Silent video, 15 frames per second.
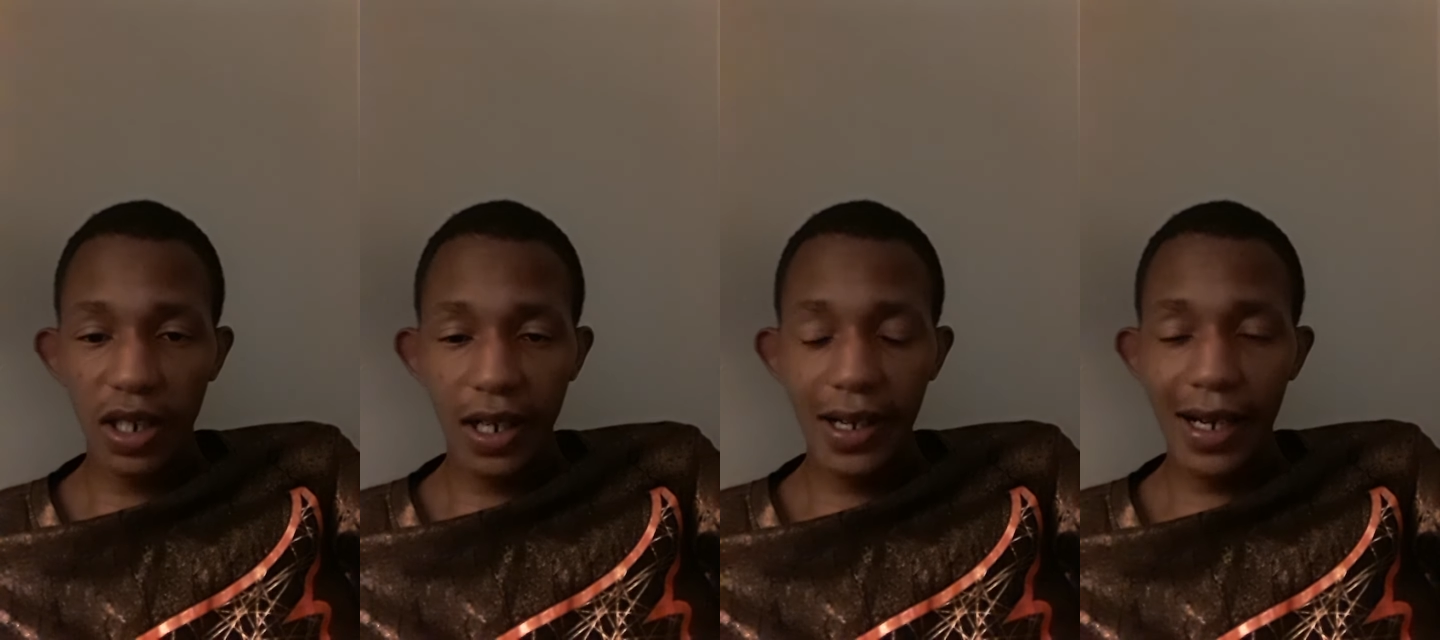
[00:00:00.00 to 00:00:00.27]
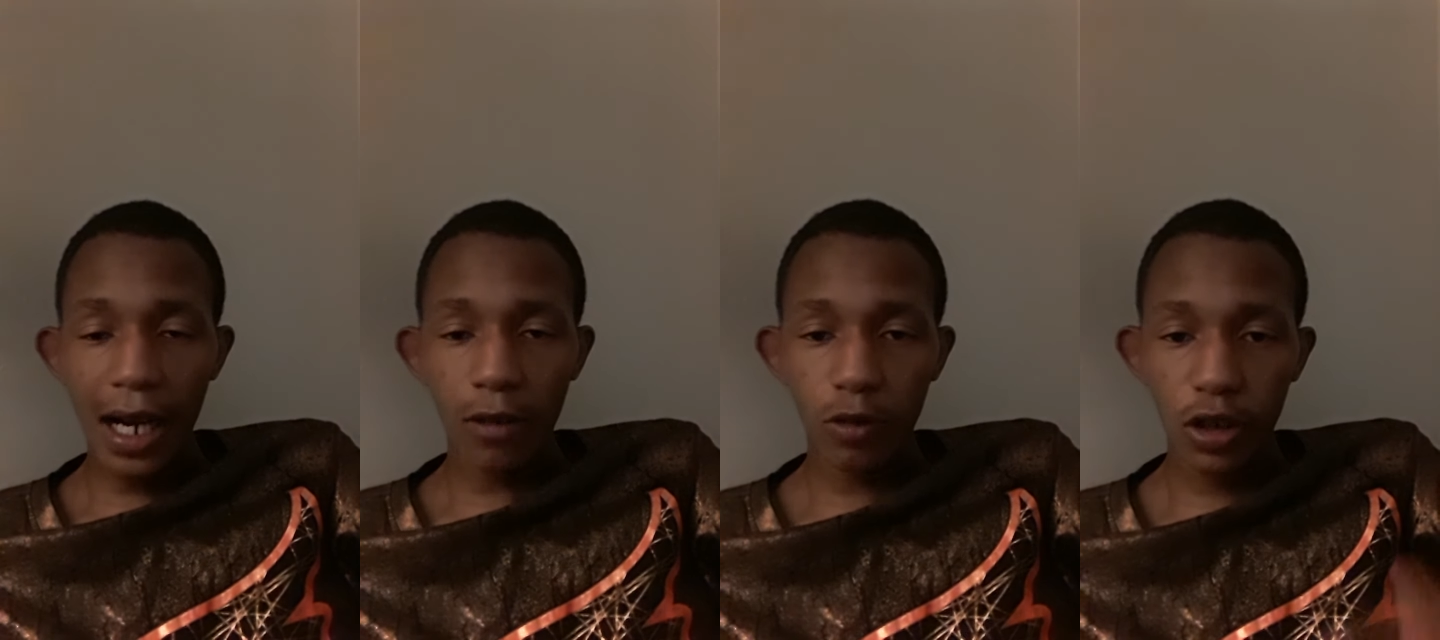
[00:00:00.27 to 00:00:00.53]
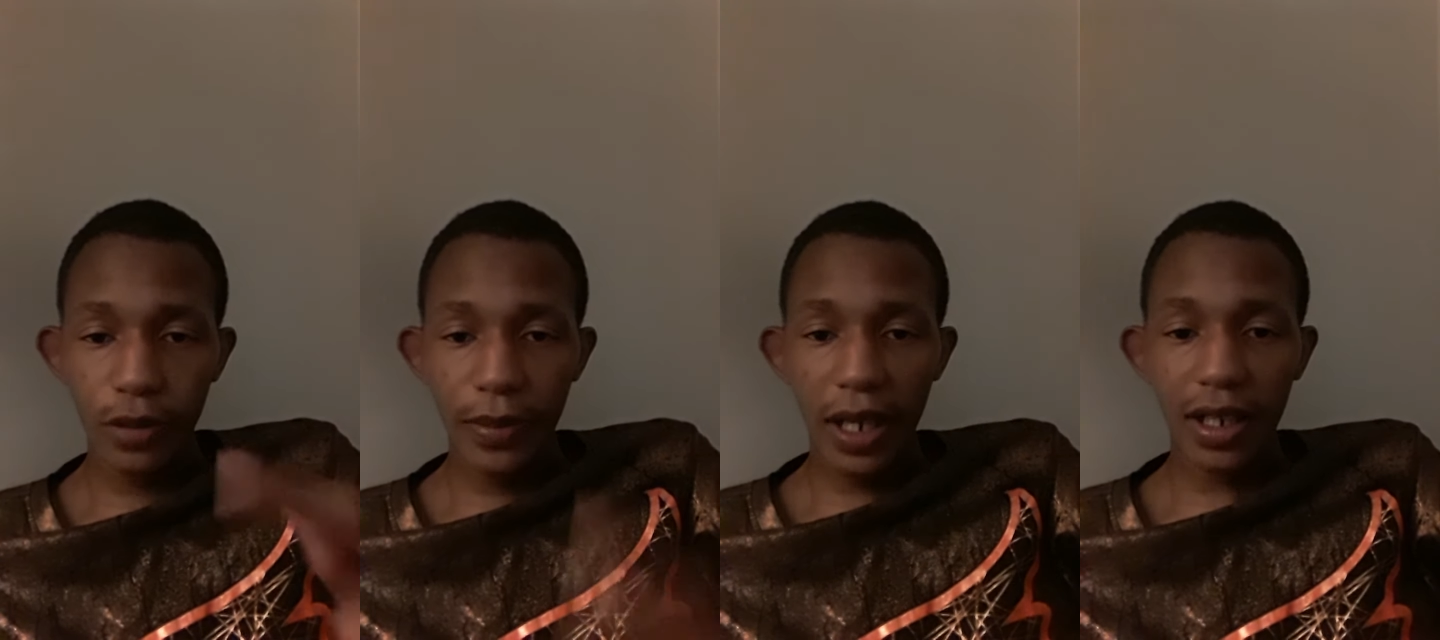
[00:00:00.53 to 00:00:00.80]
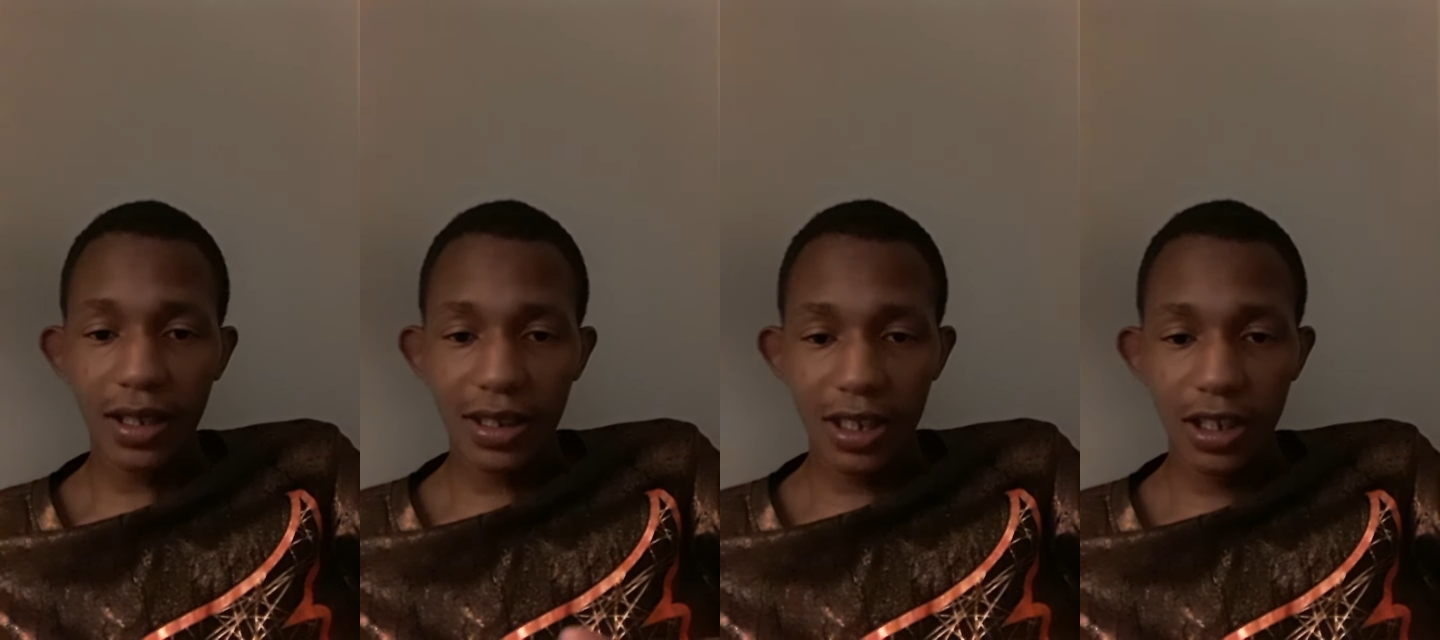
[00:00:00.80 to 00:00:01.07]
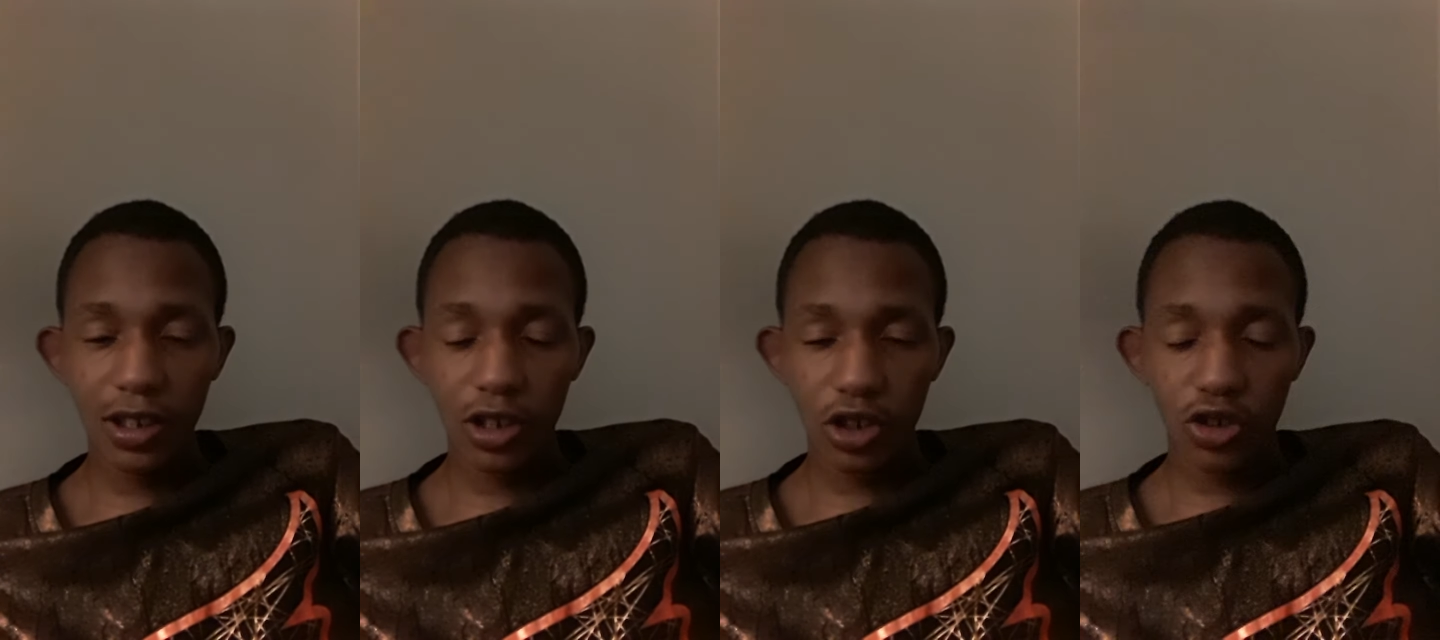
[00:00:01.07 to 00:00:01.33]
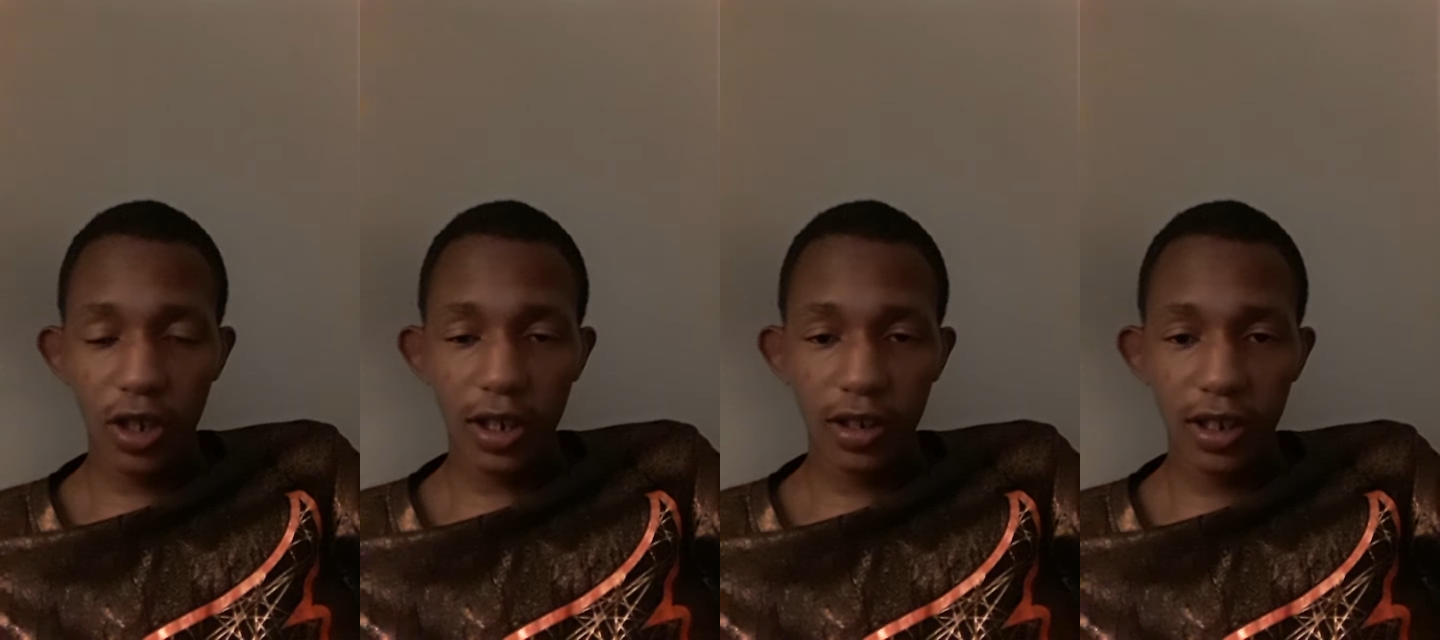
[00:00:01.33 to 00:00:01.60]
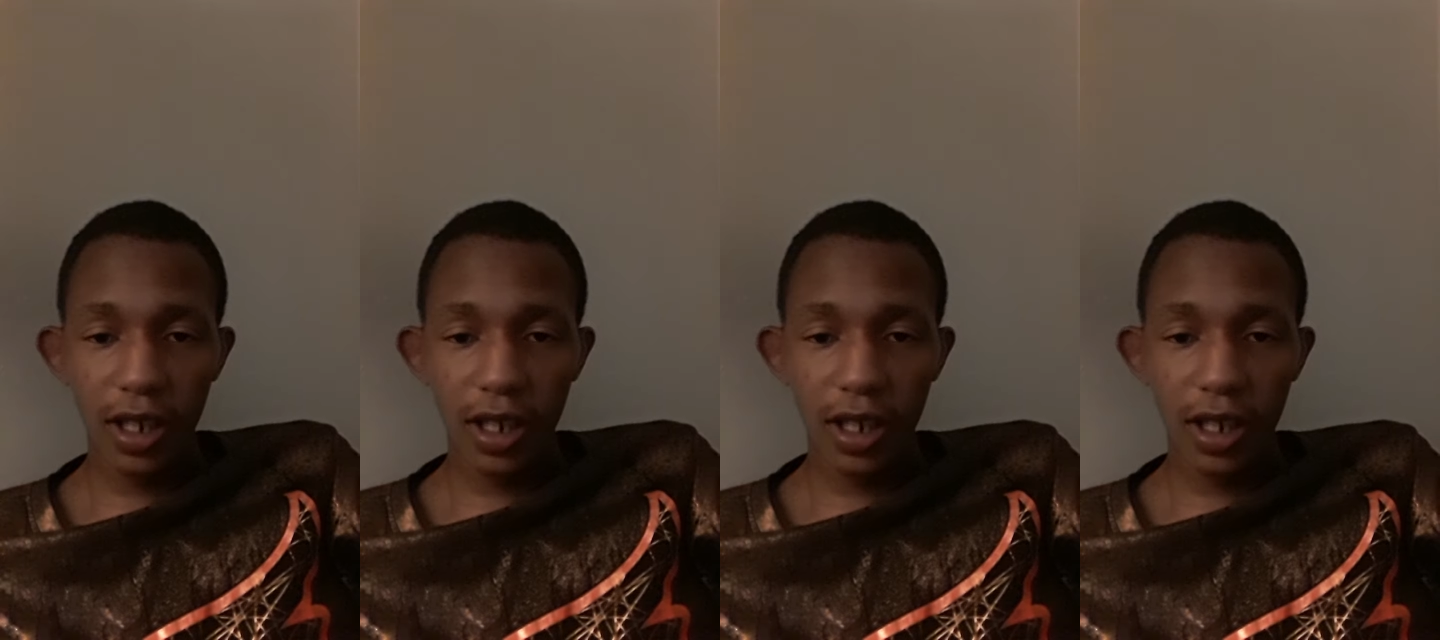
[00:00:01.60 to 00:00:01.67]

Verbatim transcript: And I will make a teaser trailer,